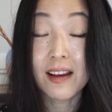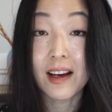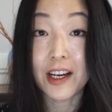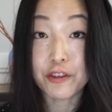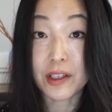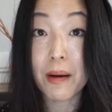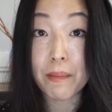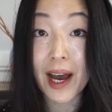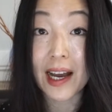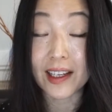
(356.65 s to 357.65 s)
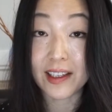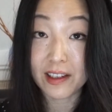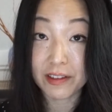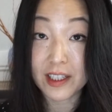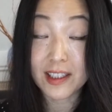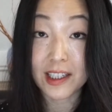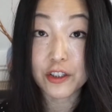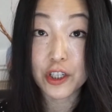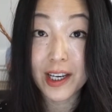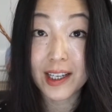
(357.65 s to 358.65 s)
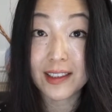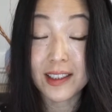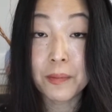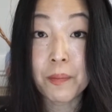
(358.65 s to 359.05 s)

I should come back and give it a second chance.